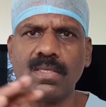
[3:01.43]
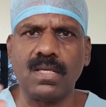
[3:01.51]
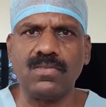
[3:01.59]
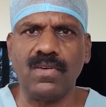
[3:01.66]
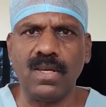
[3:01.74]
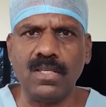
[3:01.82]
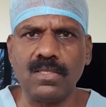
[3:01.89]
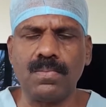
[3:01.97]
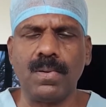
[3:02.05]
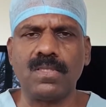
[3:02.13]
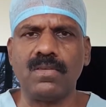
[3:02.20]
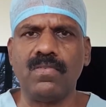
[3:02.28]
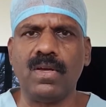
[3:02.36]
has very
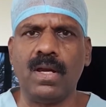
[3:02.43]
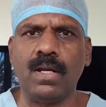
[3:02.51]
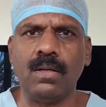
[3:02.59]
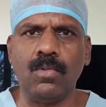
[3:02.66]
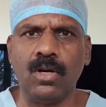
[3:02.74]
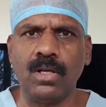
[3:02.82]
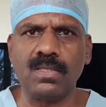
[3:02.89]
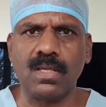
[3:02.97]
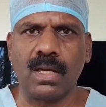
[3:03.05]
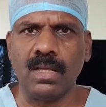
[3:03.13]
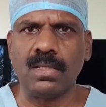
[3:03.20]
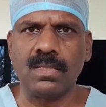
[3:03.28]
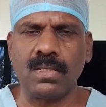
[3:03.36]
specific antibodies
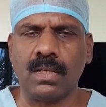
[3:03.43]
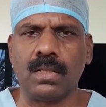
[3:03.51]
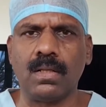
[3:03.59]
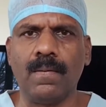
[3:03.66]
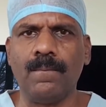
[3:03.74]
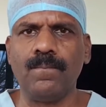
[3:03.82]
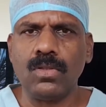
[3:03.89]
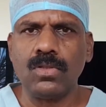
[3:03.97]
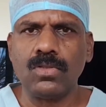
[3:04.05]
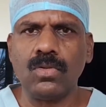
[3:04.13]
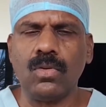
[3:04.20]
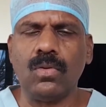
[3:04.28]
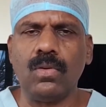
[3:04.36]
against it.
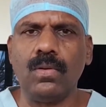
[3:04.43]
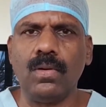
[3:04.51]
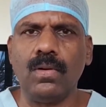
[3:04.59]
So,